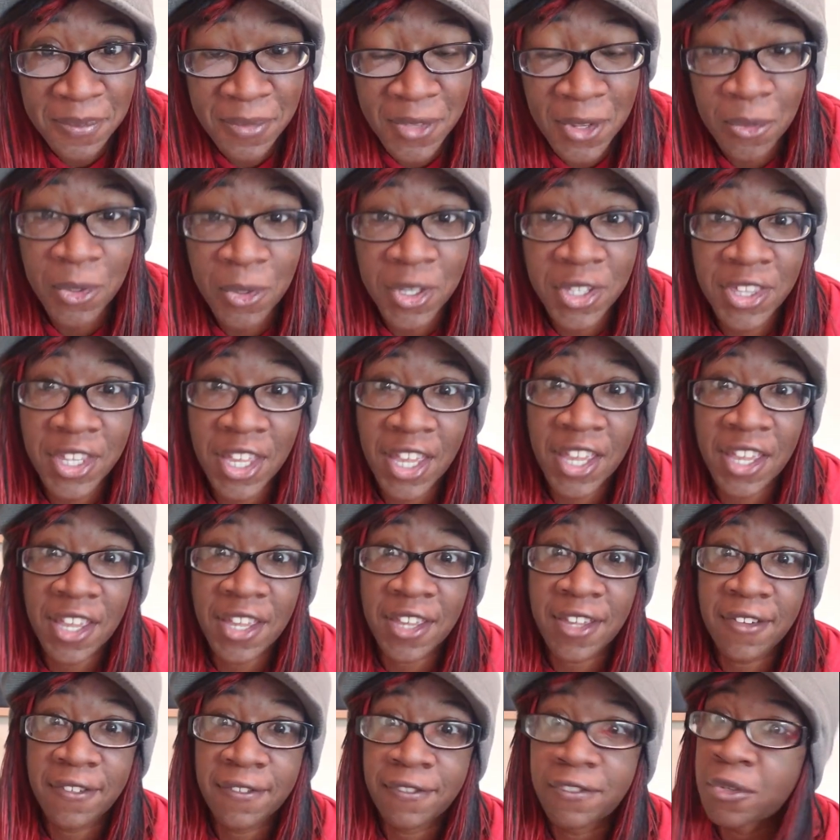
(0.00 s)
with
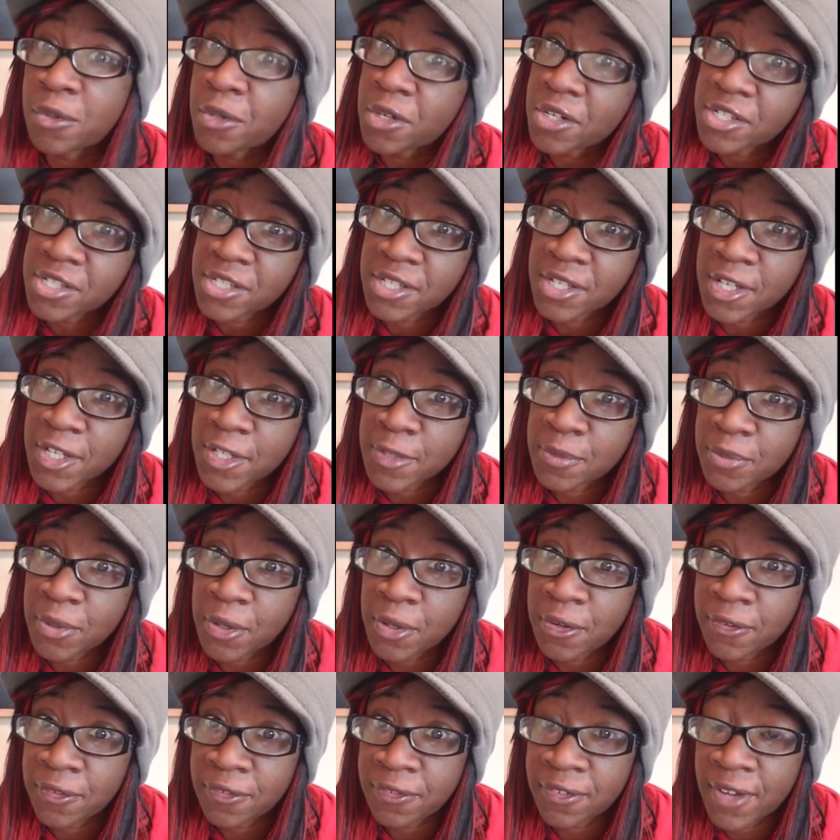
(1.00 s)
a 4-6
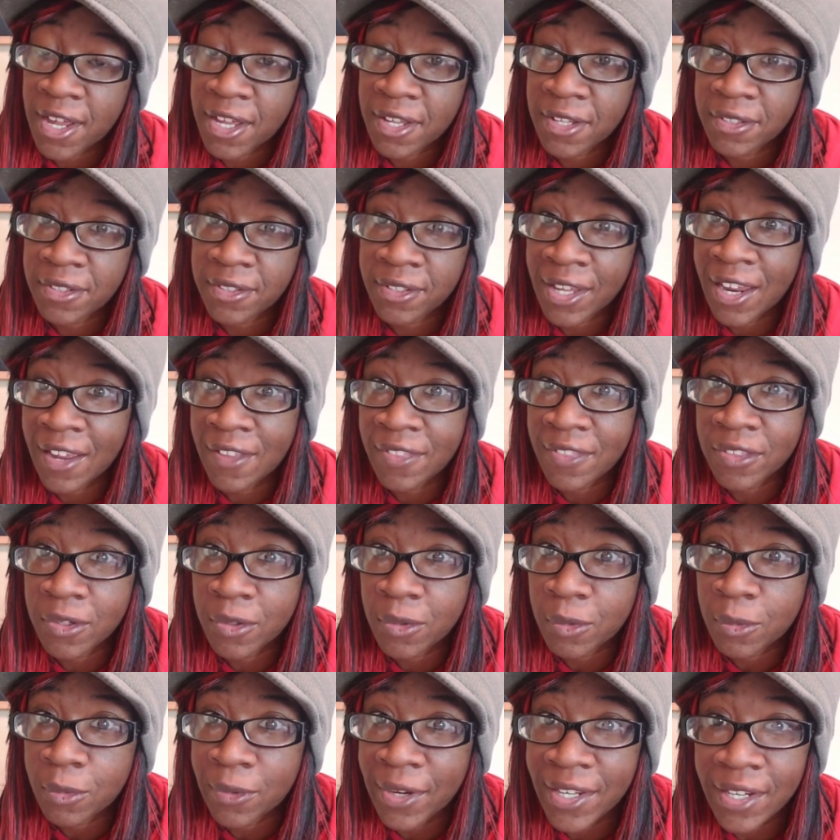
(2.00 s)
profile and the
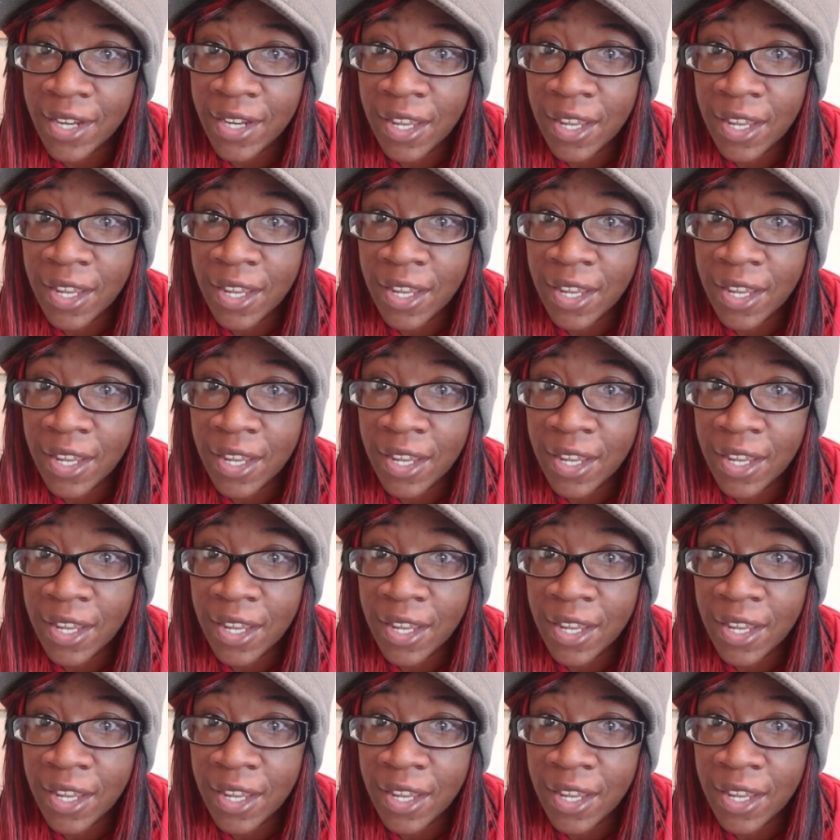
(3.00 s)
right